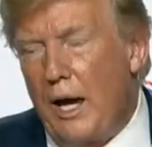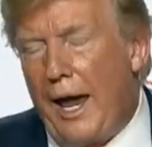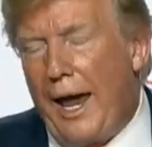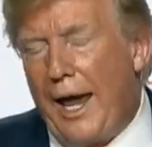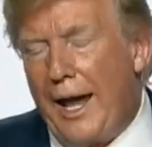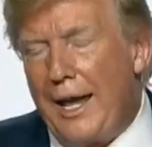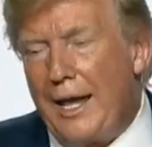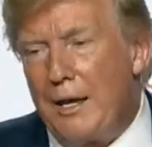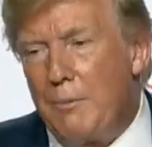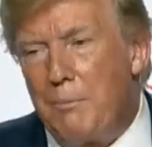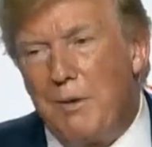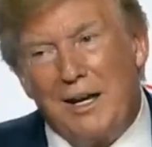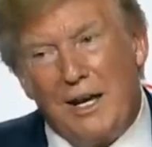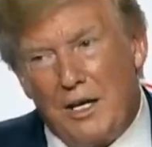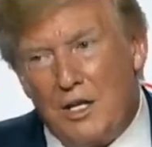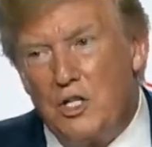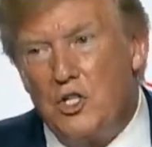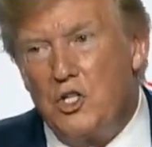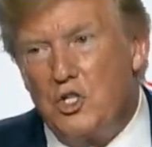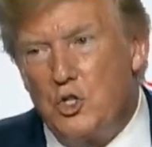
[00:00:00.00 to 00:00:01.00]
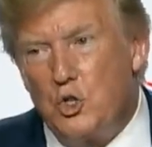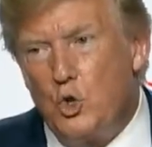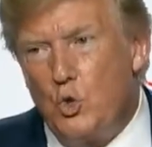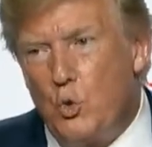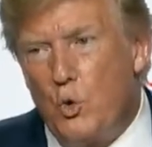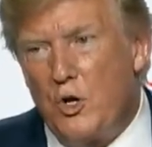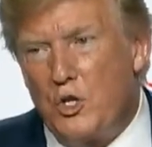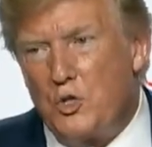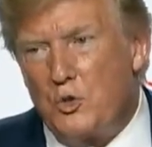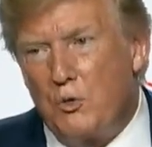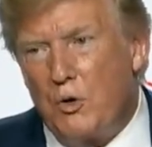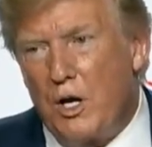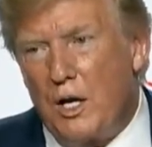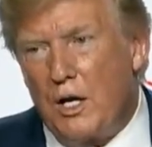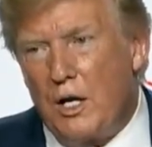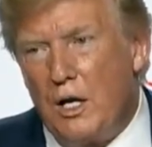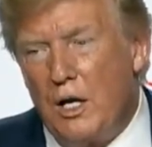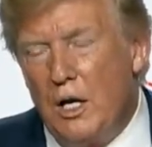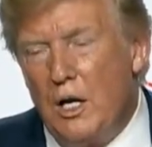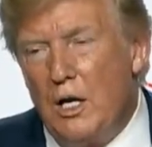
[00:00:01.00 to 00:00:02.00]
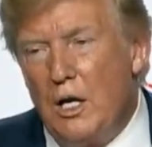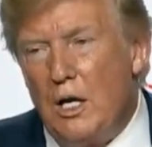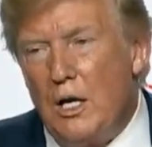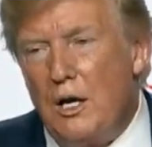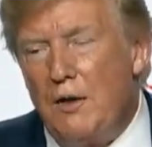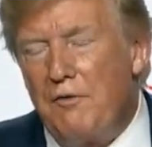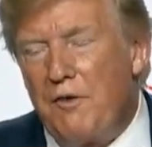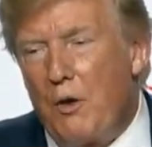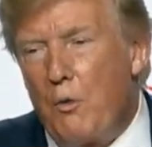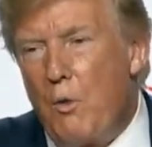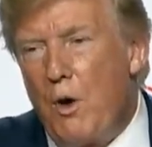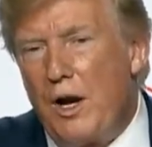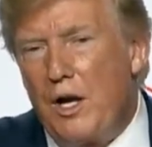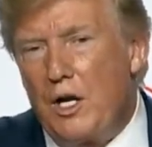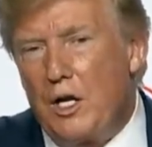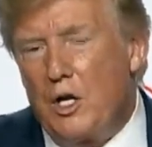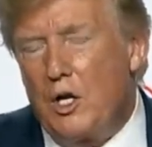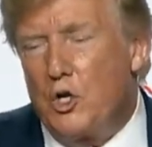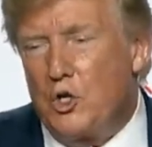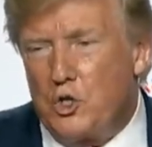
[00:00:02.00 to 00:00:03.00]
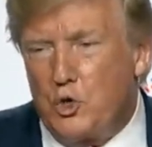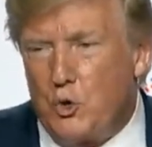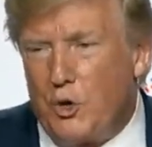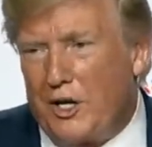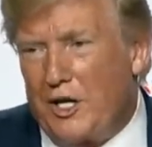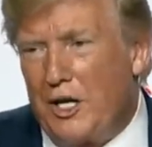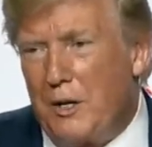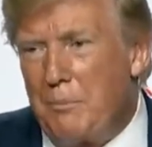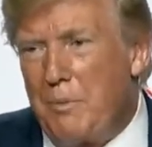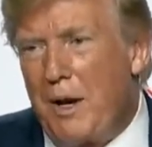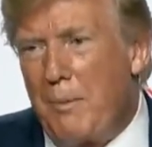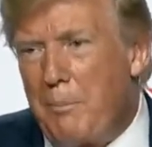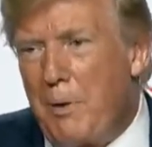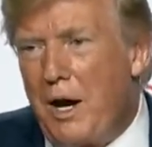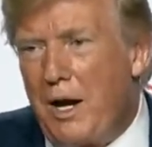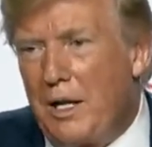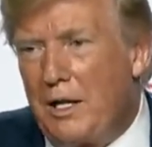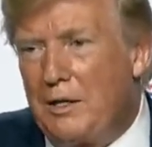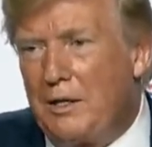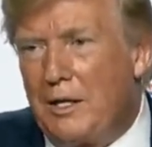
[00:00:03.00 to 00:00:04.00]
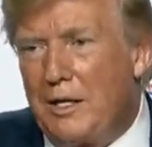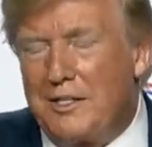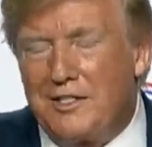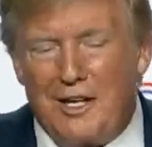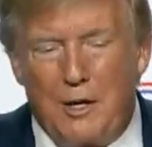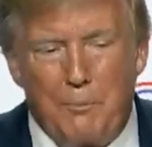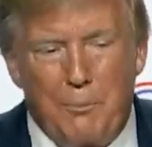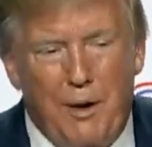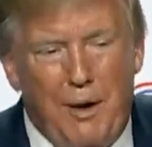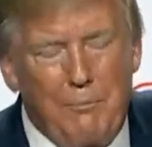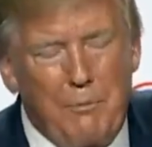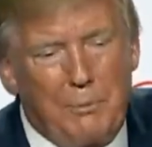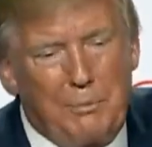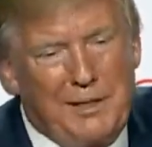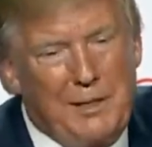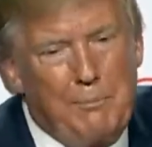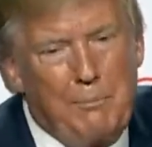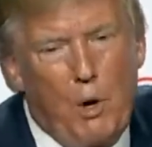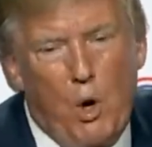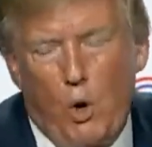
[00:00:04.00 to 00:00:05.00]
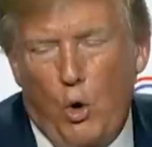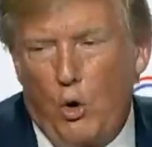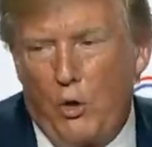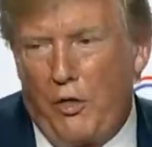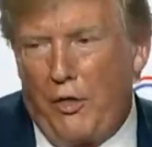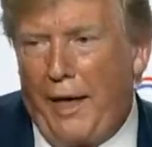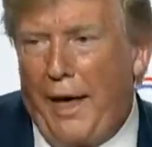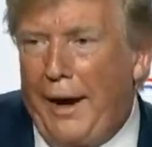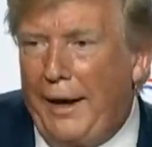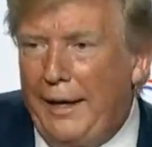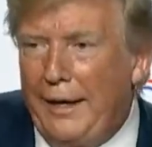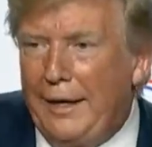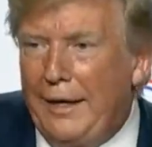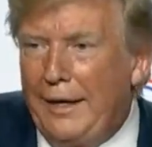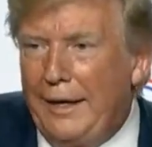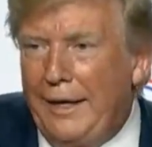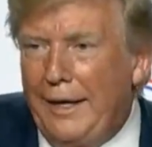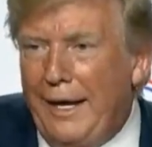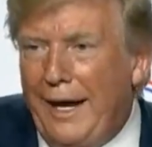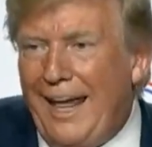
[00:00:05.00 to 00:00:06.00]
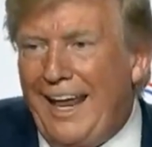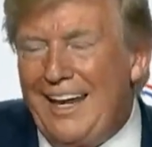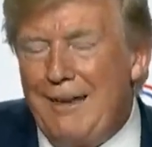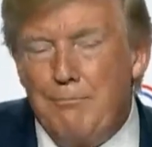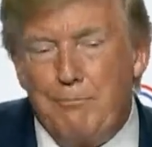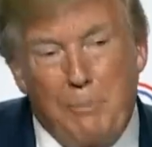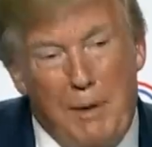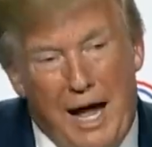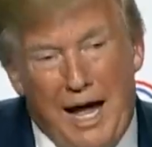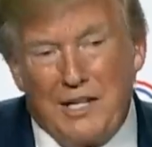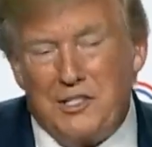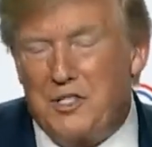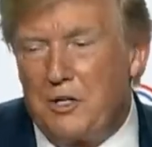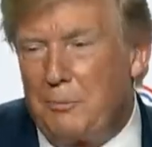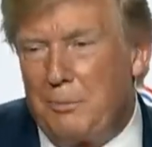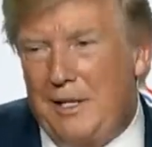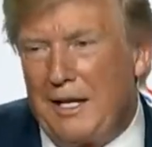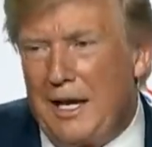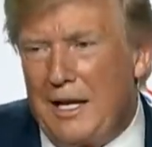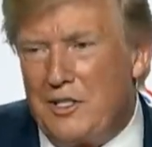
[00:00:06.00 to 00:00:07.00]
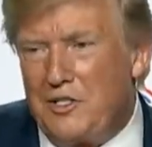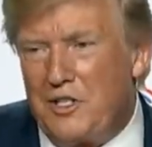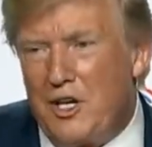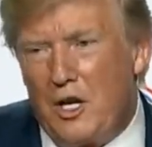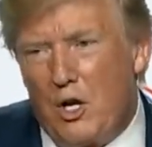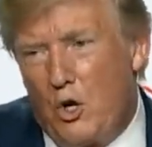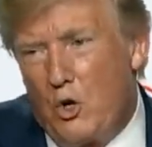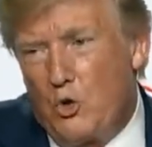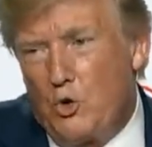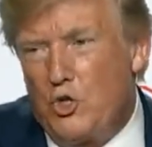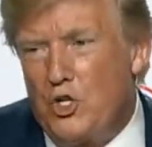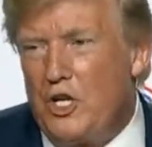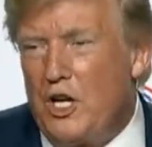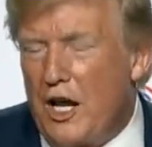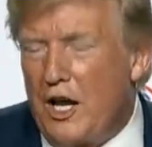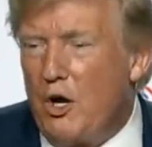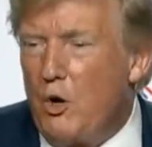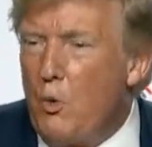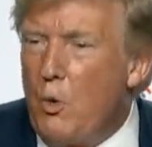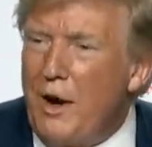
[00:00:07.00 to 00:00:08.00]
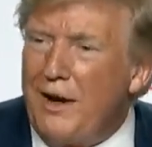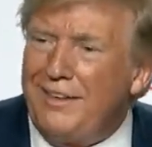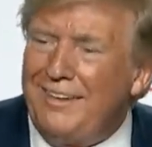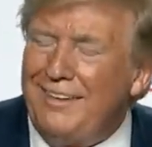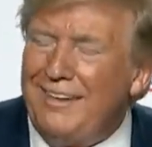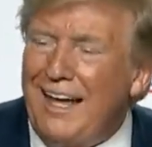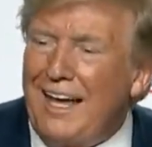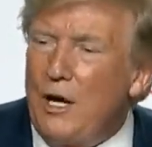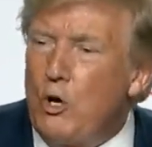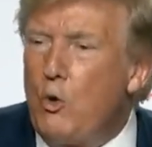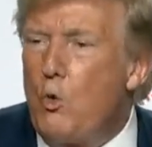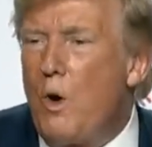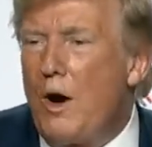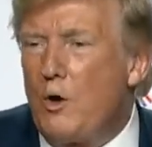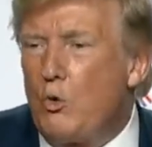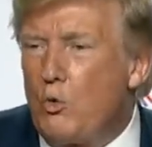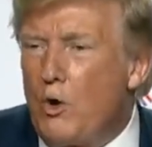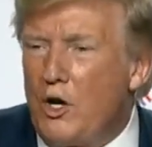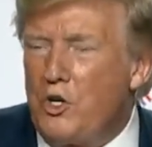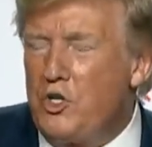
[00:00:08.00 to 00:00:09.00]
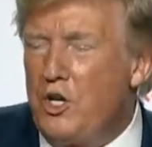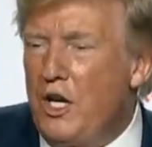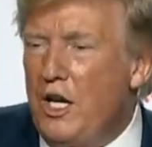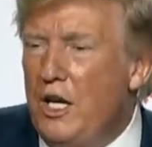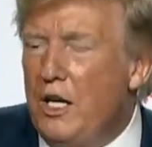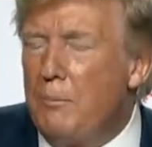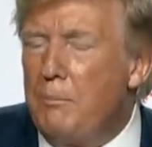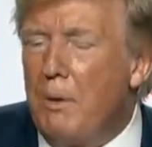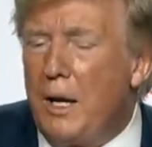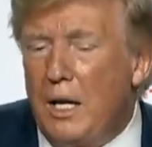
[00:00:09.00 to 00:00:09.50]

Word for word: And, but I just do what's right. If I wanted to go strictly by politics, I'd probably poll that, and possibly I'd say, "Oh, gee, I don't want I don't want Russia in."